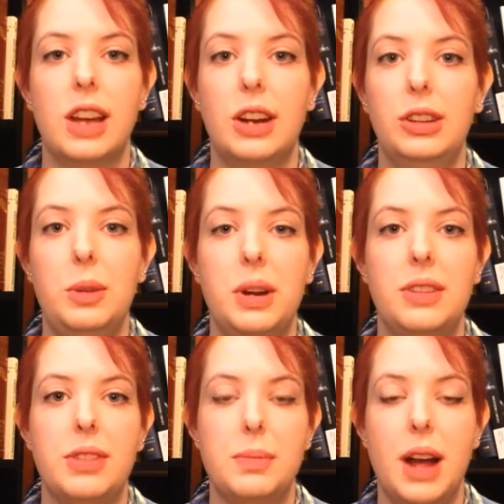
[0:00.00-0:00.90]
and only one
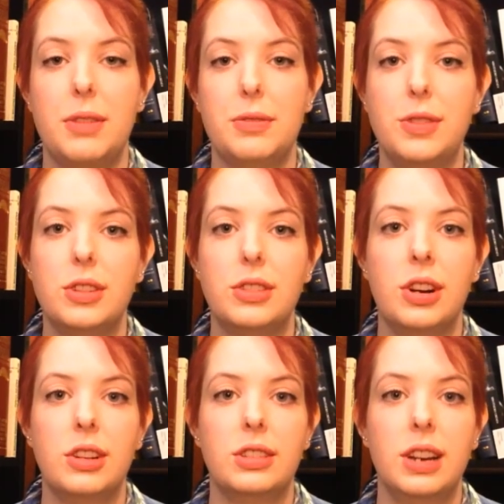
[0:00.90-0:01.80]
of them got 4
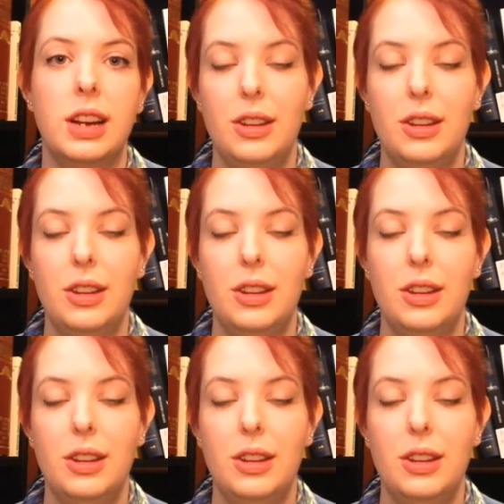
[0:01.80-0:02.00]
stars.